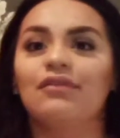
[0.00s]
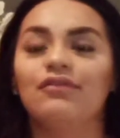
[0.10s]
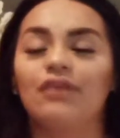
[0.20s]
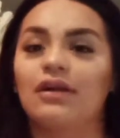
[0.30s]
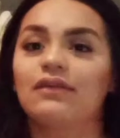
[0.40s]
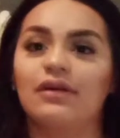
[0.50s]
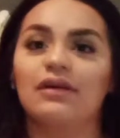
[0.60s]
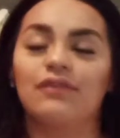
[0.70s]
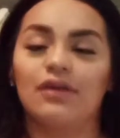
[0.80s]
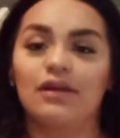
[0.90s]
Very,
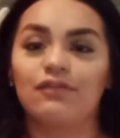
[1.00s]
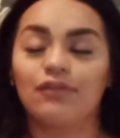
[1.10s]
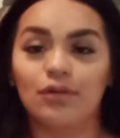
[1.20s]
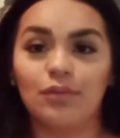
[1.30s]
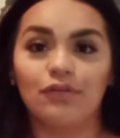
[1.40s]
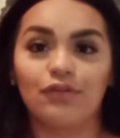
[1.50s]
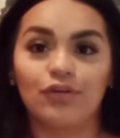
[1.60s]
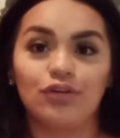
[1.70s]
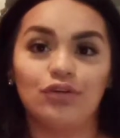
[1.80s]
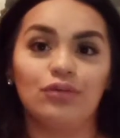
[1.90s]
very, very affordable for
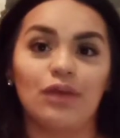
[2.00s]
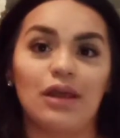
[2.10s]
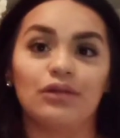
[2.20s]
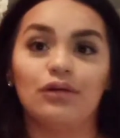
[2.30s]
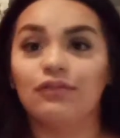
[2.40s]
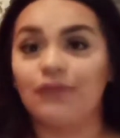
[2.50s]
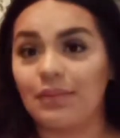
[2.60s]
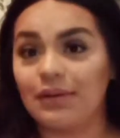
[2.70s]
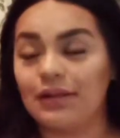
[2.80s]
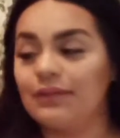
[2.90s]
you and the whole
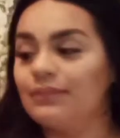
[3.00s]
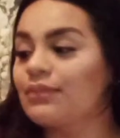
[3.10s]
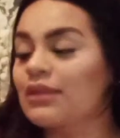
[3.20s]
family.